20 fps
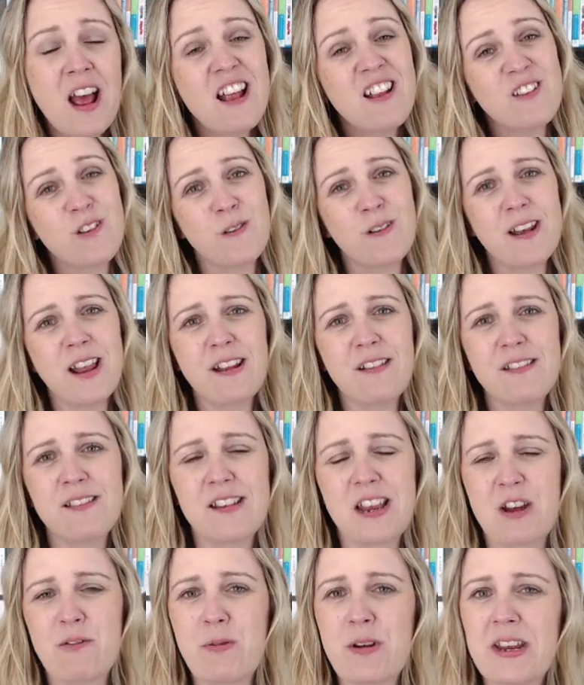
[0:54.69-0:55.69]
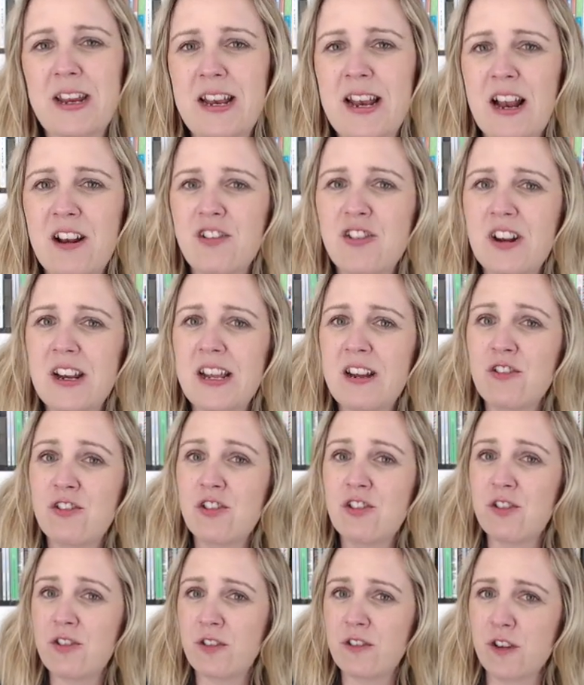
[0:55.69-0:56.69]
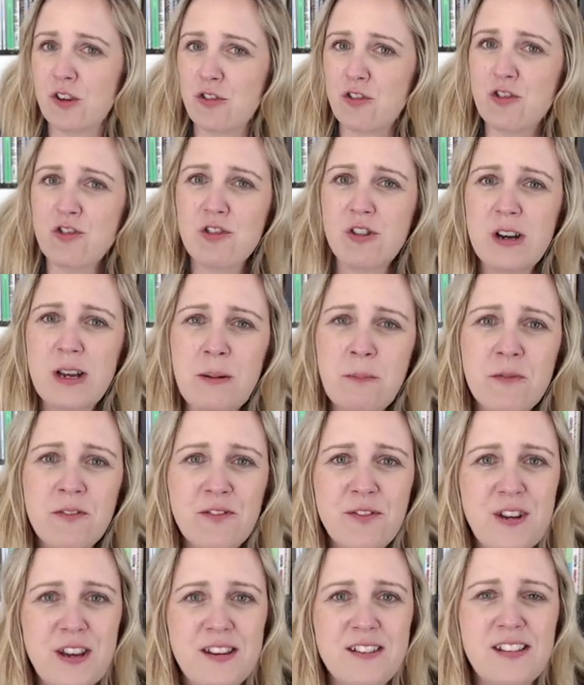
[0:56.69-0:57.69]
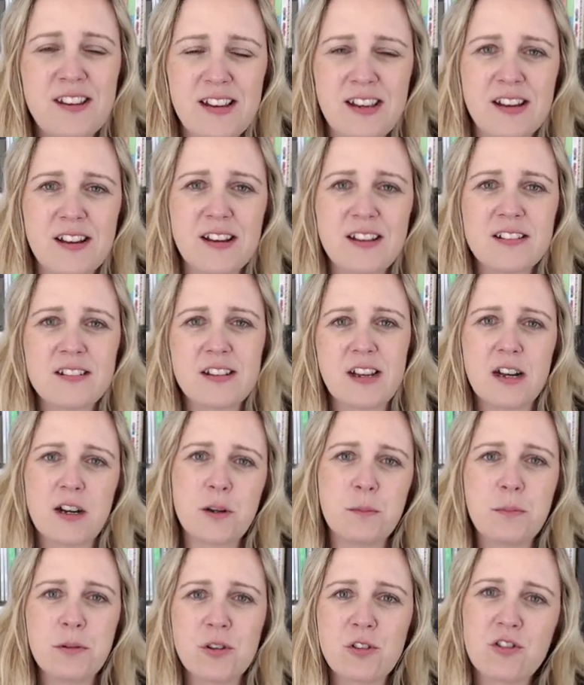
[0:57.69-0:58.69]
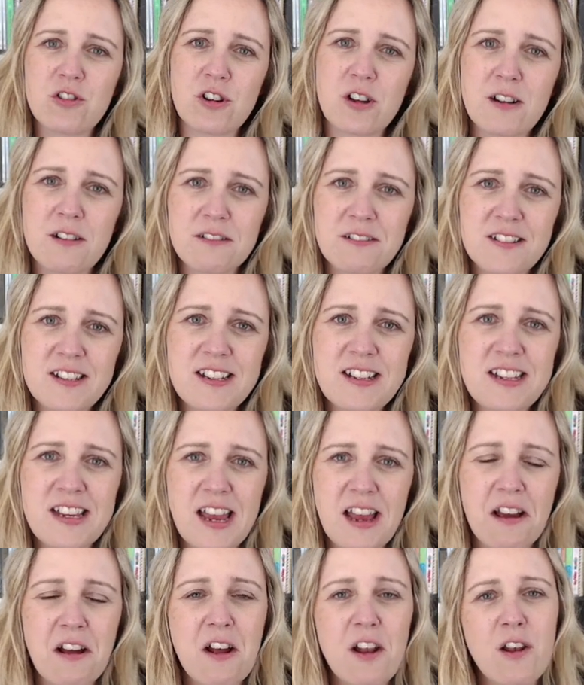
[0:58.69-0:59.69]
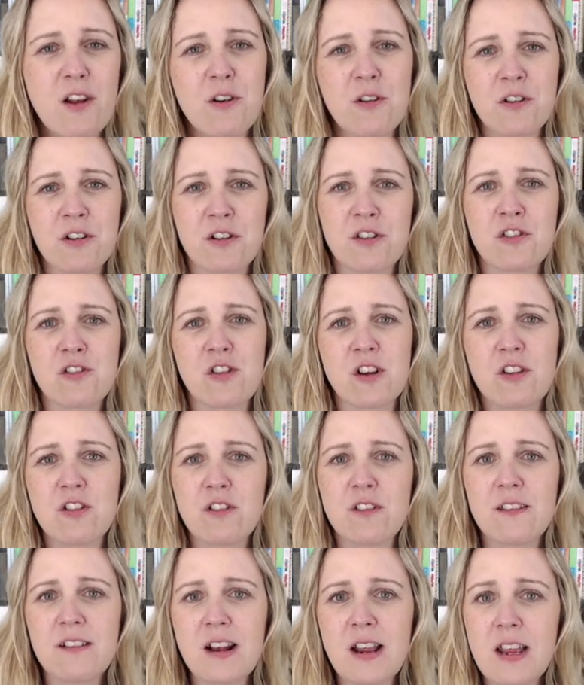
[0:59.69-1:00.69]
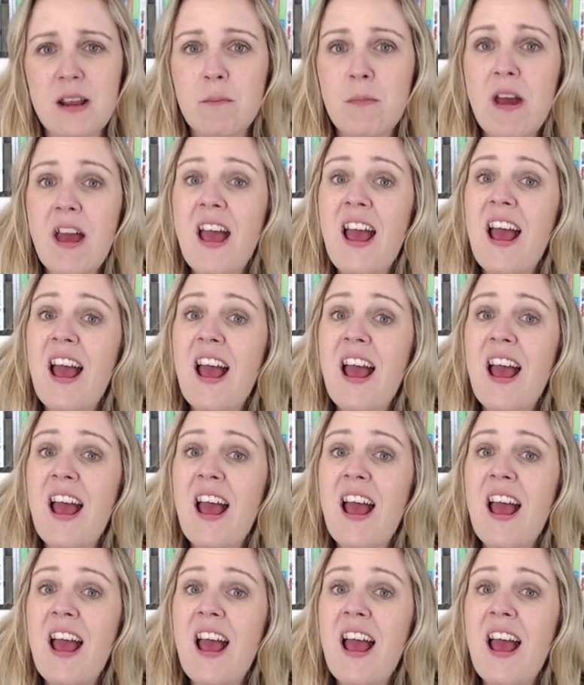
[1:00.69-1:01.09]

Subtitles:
So let's see if we can actually introduce a dream feed here to help your child to get a longer stretch of sleep.